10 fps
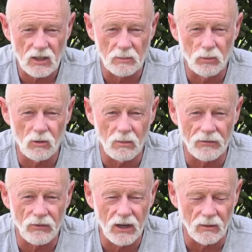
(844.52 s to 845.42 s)
support my
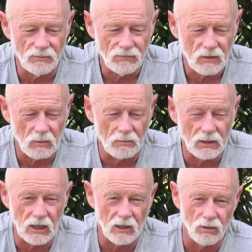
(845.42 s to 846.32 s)
freedom, my
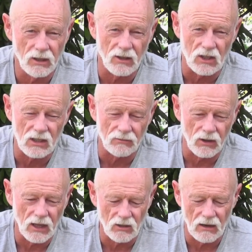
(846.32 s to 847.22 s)
ability to bring you this stuff
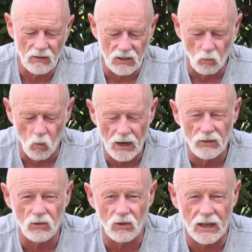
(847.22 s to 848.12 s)
without you having to wade
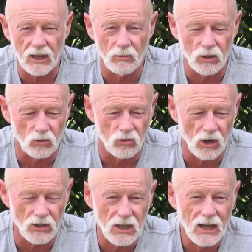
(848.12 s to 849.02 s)
through all that commercial
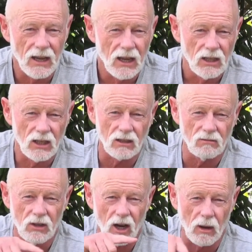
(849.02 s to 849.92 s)
dross, you
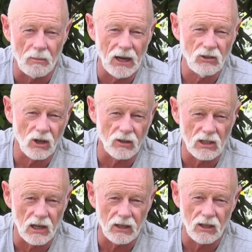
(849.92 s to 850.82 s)
can go to my Patreon.
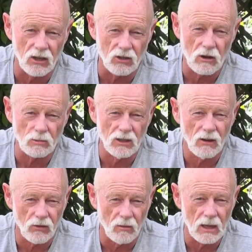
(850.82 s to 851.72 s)
There's a link in the
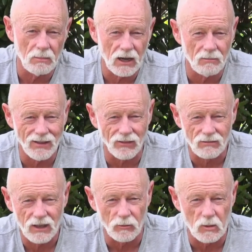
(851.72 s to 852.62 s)
description. Throw me $1 a
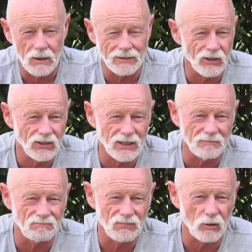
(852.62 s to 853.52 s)
month. Helps me make content.
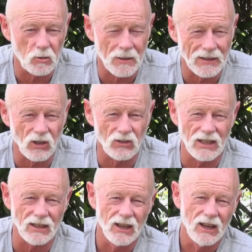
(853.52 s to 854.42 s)
Helps me make
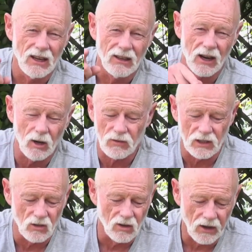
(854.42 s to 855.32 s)
content that
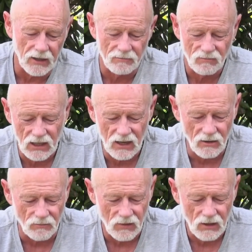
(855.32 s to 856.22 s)
hopefully you like. There you
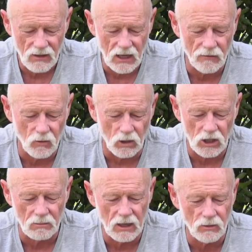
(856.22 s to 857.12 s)
go. Thank you for
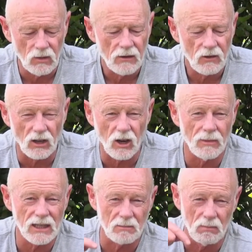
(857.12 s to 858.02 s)
watching, people. If you've got
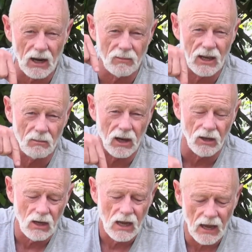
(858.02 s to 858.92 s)
comments, bung them down
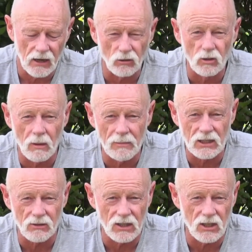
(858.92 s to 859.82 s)
below, and I'll do my
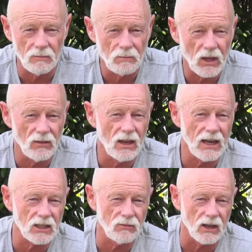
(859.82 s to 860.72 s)
best to answer them in the
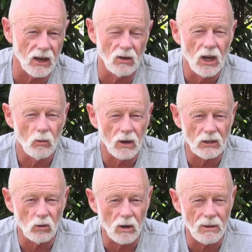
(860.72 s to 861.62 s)
next video when I
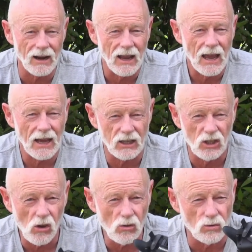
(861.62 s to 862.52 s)
talk about how to
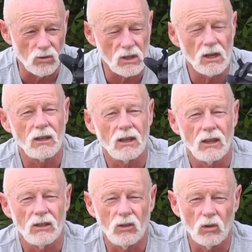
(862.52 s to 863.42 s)
use
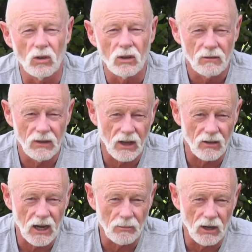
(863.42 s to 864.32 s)
your video
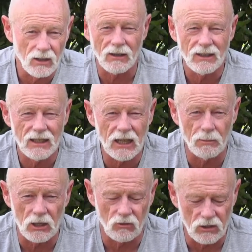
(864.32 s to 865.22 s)
camera to get the
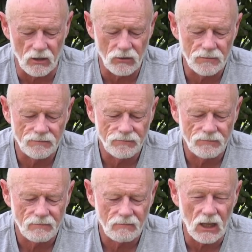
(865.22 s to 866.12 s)
best results.
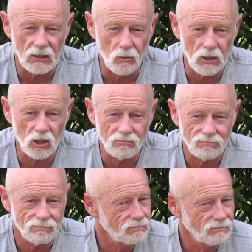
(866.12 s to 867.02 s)
Thanks for watching.
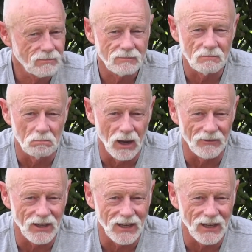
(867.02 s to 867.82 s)
Bye for